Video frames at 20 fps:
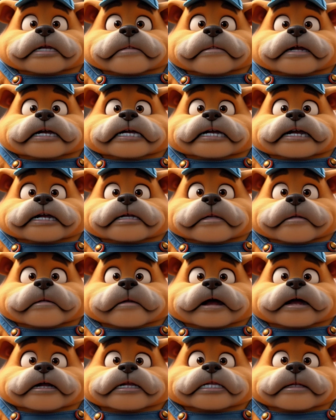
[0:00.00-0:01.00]
reconnect the
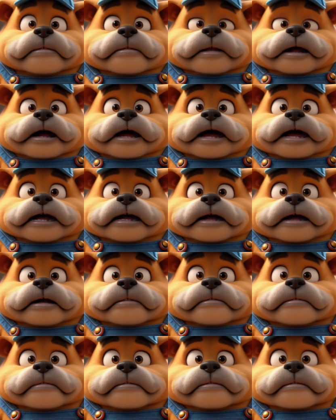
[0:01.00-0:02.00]
water supply.
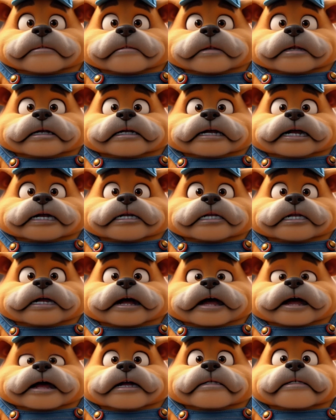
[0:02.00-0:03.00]
Once that's
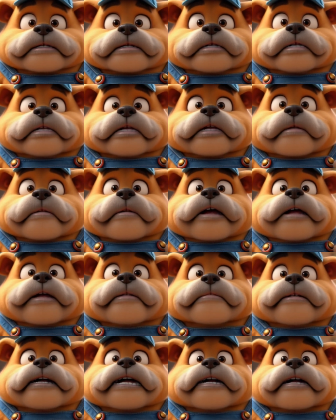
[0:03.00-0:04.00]
done, turn the
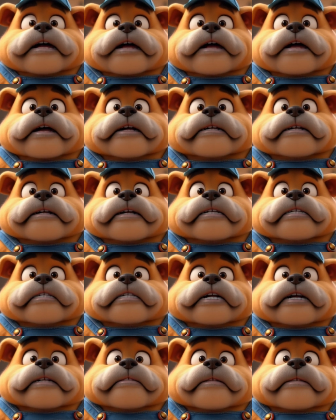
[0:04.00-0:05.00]
water back on and
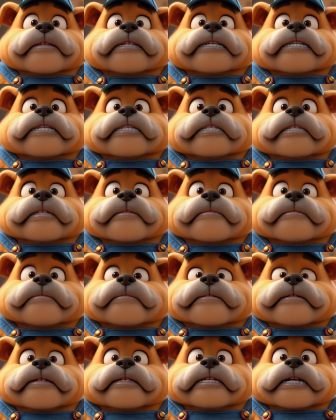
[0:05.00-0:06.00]
check for leaks.
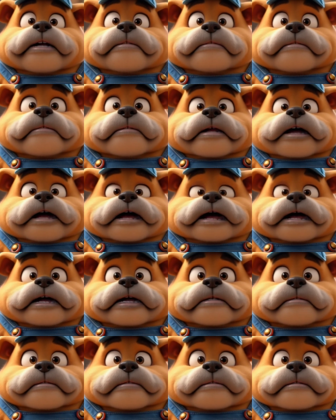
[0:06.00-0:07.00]
Step
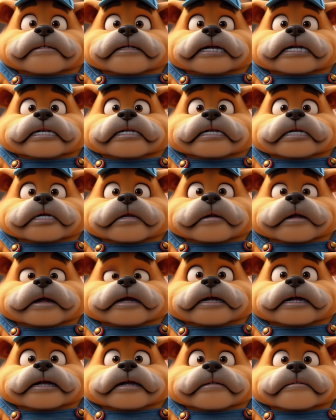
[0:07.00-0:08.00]
5. Test the
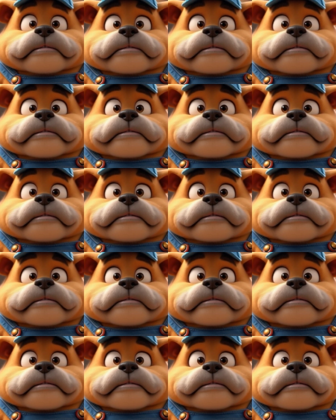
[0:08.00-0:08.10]
toilet.